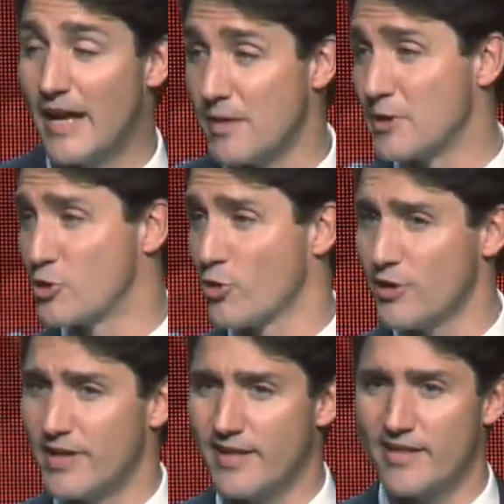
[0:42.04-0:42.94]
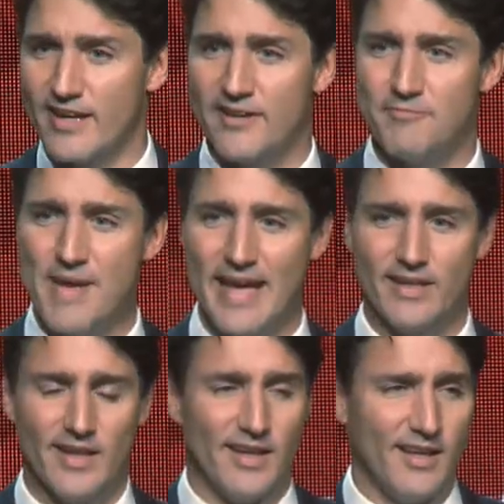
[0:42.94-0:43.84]
And the majority that I have met,
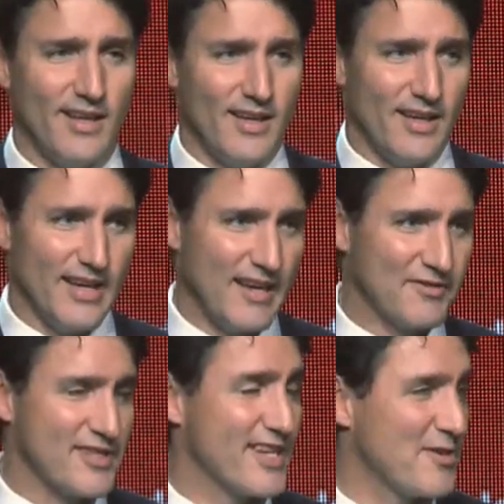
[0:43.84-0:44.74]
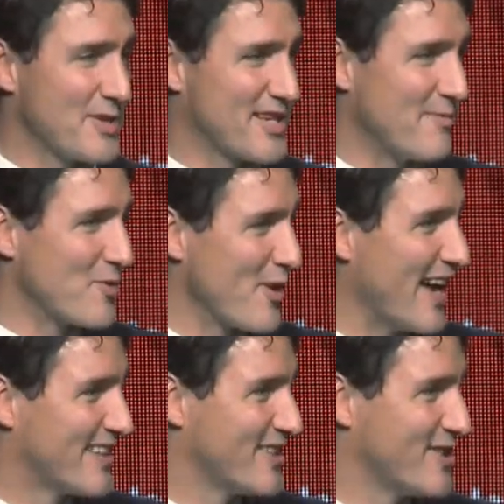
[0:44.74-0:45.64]
I have to say with some
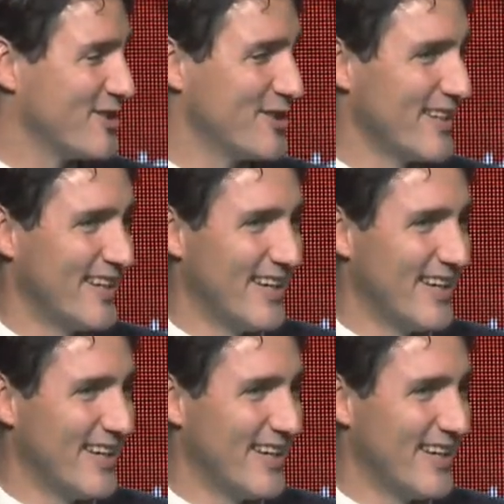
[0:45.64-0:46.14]
gratitude,